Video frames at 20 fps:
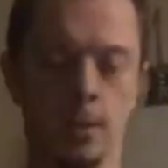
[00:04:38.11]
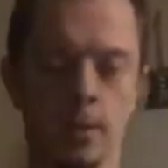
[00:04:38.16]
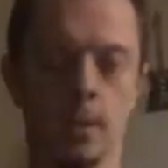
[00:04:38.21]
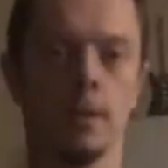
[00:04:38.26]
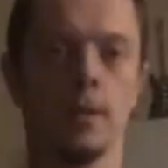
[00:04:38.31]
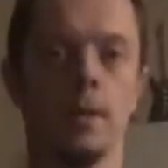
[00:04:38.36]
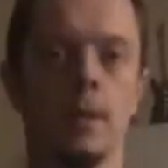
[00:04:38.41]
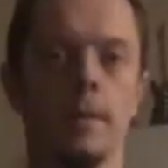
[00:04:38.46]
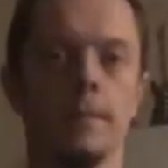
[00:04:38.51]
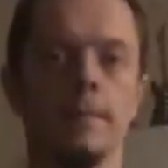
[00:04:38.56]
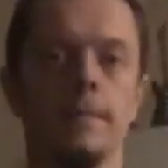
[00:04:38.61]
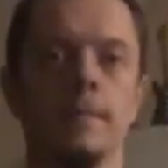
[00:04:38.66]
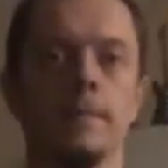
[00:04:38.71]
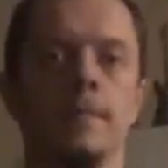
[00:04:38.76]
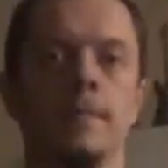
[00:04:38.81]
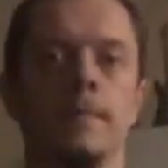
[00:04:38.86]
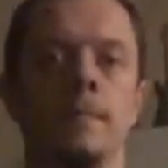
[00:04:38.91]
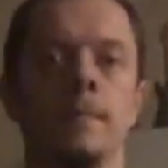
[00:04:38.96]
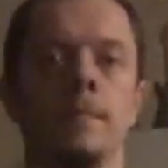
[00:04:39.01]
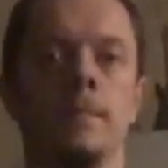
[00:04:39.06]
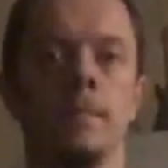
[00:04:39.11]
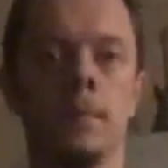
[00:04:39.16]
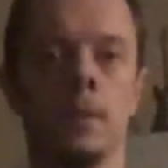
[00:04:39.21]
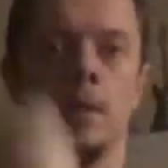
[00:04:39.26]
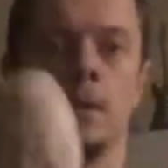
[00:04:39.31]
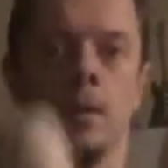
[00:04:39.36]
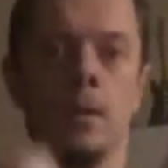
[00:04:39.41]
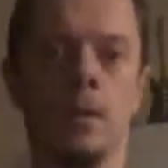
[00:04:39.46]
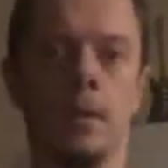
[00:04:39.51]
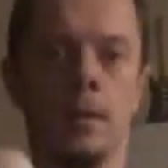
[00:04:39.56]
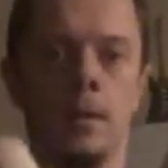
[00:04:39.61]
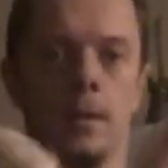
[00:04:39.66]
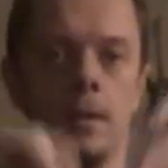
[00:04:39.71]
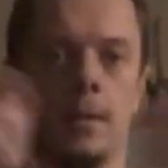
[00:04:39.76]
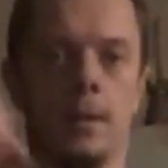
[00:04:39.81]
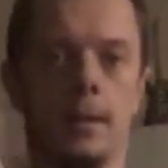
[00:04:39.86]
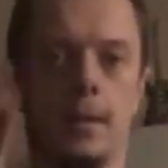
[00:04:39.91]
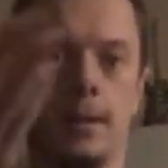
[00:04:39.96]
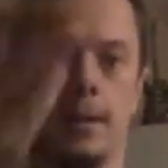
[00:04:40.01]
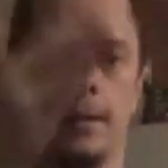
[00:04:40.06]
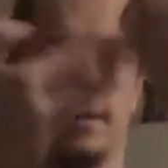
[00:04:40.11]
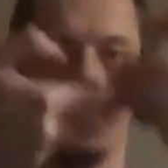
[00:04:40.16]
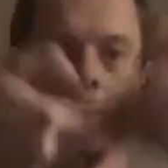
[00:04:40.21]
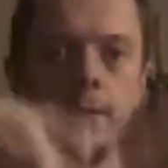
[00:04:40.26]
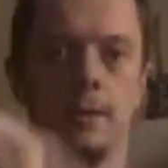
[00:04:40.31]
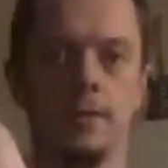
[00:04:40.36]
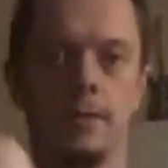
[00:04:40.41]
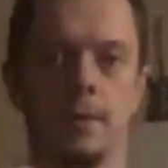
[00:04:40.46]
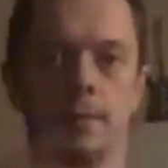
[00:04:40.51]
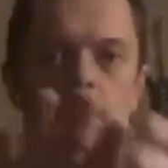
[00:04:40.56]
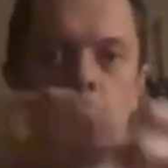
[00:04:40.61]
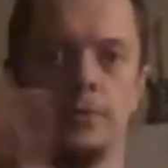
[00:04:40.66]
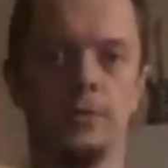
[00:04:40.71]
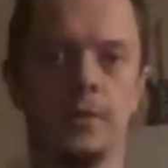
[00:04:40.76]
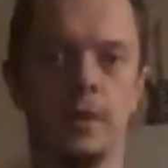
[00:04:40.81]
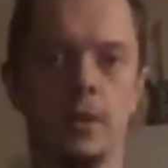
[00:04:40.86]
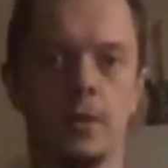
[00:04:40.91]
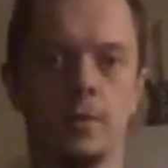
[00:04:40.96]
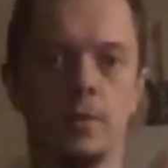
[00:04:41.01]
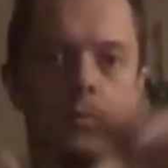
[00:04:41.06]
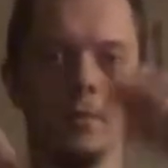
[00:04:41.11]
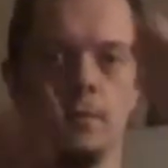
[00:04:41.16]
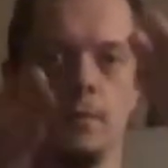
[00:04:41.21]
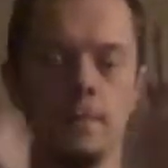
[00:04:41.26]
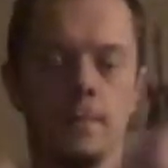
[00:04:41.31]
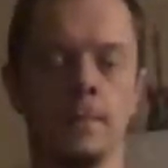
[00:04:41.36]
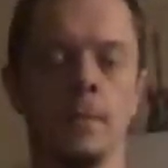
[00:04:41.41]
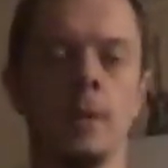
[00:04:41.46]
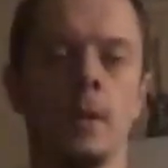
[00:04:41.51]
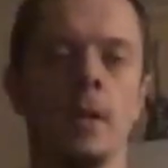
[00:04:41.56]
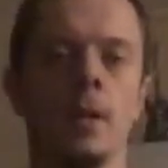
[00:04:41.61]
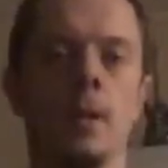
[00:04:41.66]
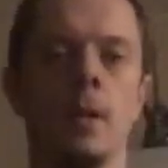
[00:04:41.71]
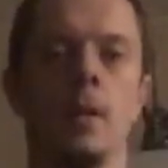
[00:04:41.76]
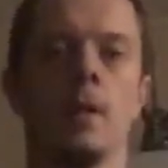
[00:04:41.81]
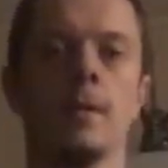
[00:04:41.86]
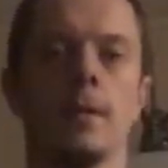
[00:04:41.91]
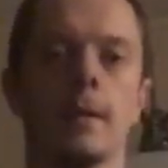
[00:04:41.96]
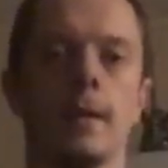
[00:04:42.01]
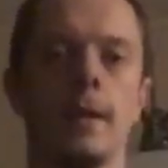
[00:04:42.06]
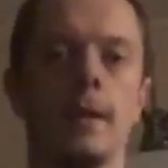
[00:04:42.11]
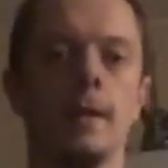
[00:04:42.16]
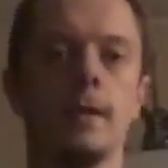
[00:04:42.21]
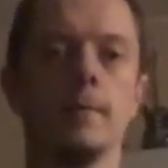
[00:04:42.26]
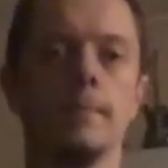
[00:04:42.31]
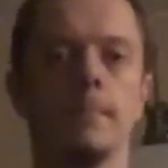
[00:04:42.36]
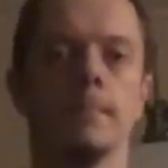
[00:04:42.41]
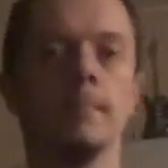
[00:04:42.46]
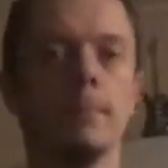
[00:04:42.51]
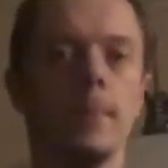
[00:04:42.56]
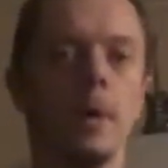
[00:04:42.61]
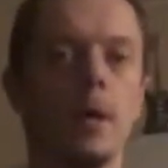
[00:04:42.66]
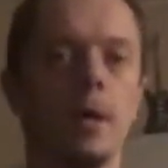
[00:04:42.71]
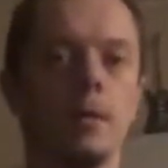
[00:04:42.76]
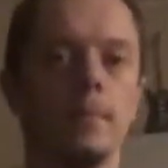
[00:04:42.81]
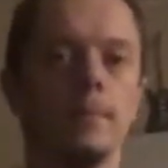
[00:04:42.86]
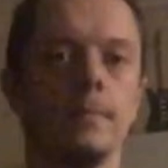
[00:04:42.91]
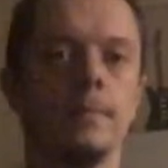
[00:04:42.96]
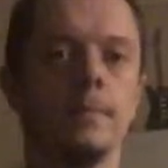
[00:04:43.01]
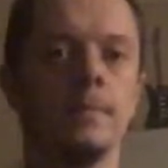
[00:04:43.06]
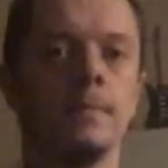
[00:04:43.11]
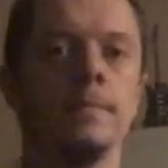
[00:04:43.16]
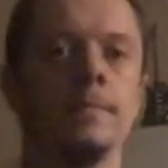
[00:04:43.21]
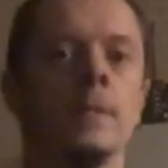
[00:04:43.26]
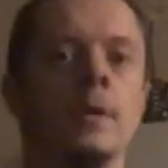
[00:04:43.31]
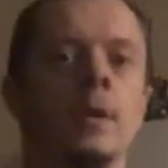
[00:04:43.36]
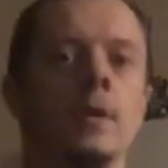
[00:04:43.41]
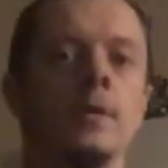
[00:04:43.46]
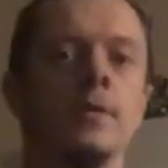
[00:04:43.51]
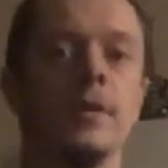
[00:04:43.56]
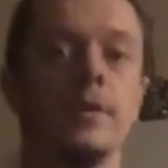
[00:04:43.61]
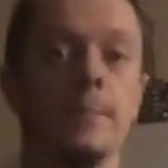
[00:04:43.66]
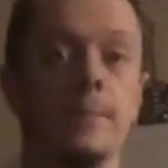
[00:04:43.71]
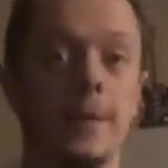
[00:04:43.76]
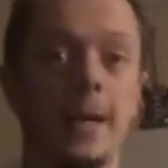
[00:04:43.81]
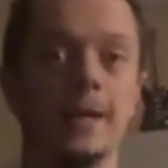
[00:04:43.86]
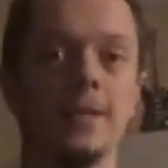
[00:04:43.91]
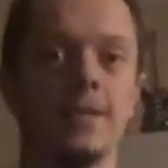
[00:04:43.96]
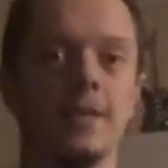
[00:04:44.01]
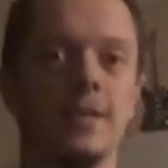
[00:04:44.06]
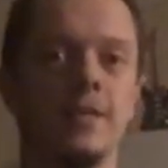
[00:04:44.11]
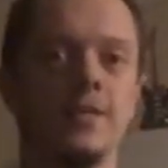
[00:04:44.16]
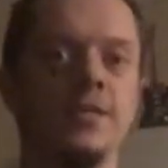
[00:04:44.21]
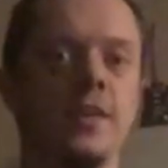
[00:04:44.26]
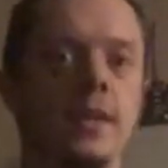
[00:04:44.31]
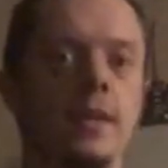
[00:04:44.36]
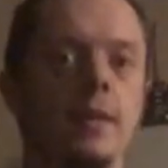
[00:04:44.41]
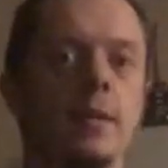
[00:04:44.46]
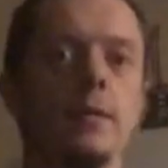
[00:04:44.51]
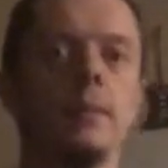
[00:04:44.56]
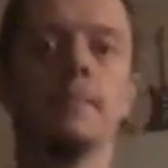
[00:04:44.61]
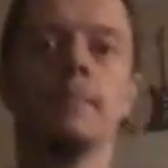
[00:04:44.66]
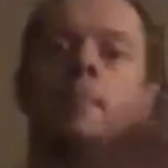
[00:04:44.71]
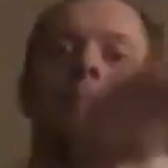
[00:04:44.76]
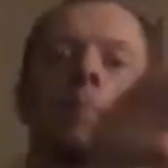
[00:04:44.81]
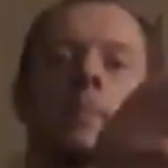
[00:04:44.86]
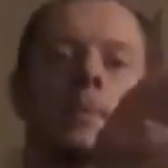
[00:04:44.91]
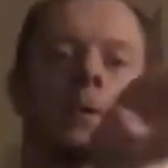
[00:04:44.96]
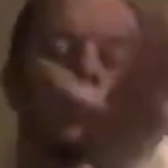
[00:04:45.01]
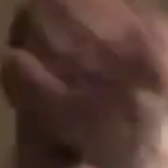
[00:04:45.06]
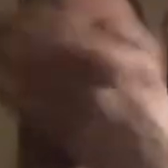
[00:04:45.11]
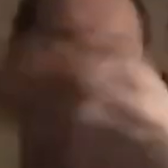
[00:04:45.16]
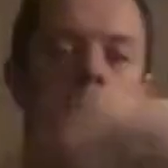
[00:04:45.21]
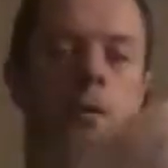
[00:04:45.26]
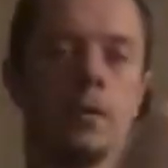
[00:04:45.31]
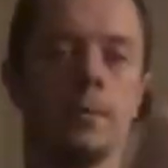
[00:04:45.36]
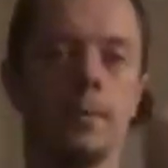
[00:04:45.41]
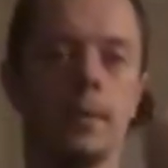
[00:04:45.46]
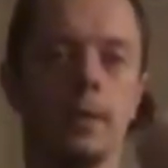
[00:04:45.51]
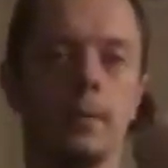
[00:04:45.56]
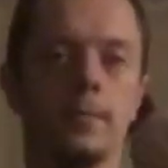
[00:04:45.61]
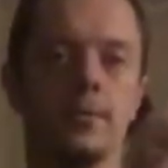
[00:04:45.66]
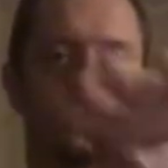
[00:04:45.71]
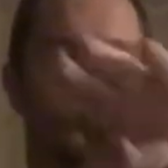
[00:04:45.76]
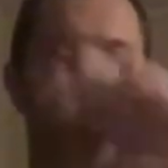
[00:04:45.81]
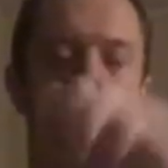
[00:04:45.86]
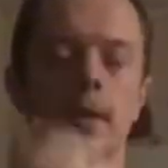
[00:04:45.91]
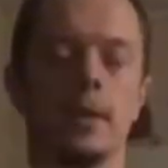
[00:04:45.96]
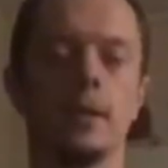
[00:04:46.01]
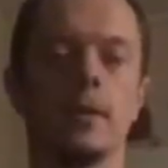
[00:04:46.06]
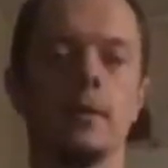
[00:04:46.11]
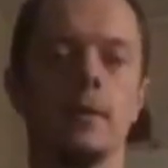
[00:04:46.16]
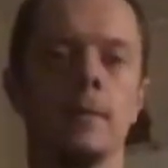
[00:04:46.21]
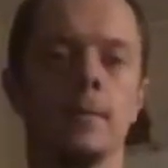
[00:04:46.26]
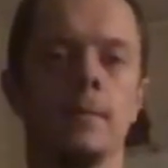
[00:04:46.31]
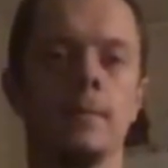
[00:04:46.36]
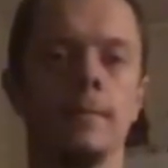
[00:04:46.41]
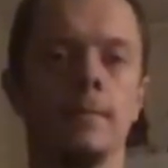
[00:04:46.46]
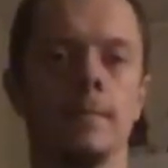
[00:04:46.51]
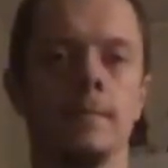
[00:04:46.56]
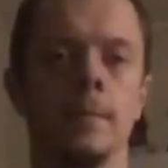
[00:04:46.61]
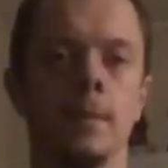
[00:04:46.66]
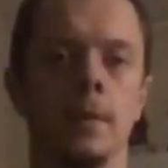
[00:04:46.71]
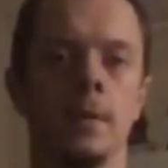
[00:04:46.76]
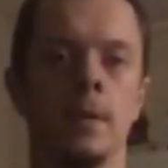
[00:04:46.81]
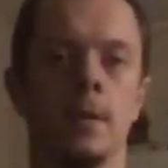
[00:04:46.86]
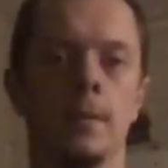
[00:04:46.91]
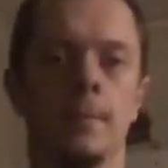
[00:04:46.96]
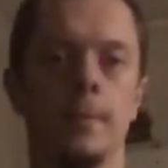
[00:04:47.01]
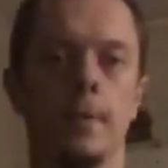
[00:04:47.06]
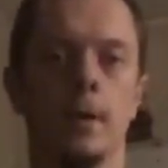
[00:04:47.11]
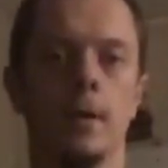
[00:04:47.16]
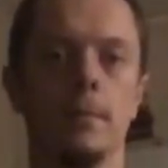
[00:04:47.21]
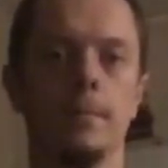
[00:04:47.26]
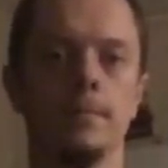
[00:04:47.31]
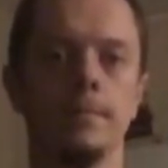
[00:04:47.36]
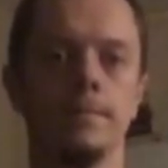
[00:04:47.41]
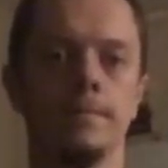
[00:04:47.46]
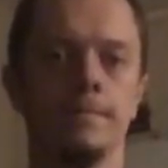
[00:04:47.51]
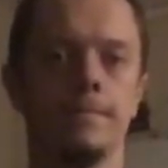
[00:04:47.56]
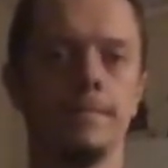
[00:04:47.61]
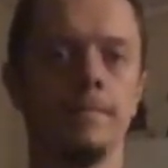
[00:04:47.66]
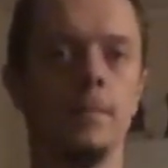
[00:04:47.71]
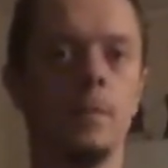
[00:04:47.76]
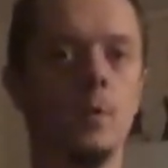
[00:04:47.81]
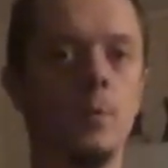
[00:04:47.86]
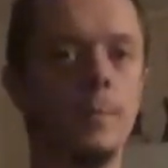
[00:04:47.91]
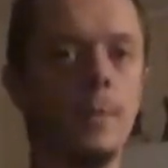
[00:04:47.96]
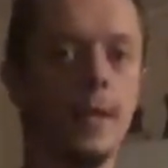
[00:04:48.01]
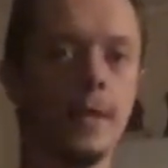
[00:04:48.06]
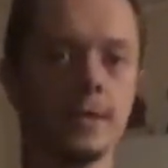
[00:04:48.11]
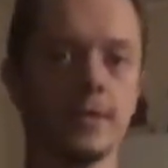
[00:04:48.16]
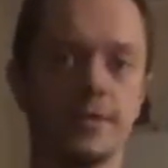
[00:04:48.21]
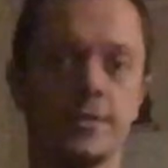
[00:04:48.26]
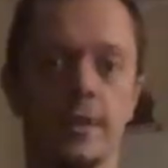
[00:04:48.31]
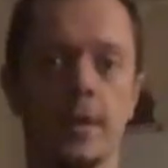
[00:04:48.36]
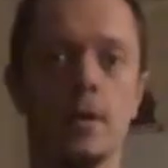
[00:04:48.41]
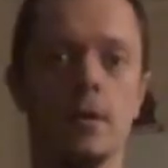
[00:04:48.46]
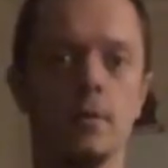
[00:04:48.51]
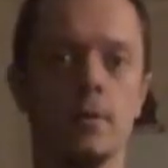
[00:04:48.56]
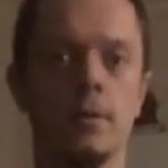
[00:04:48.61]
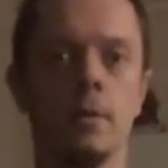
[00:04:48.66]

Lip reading: gum, here, double circle, okay, palm, to the back to the centre, palm strike, palm, Pak Zal,